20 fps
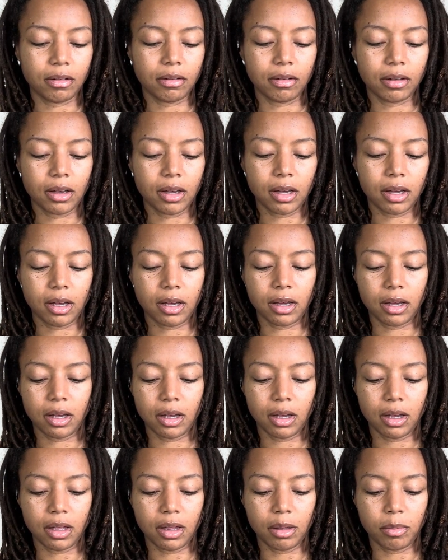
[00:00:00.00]

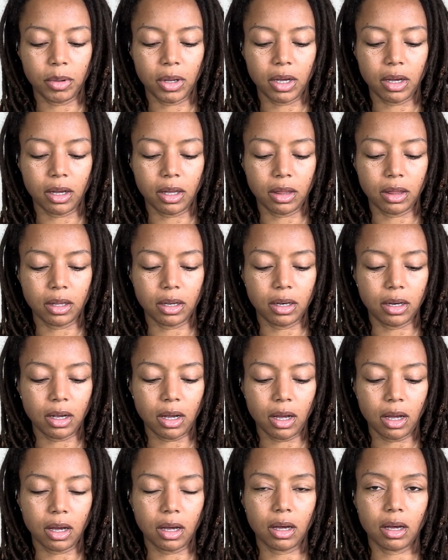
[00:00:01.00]
Okay, and let me cut the
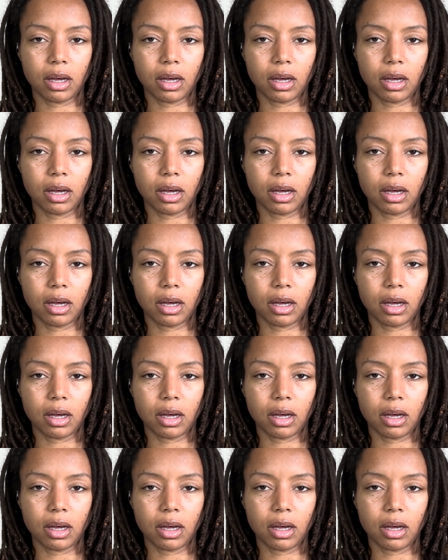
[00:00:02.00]
deck.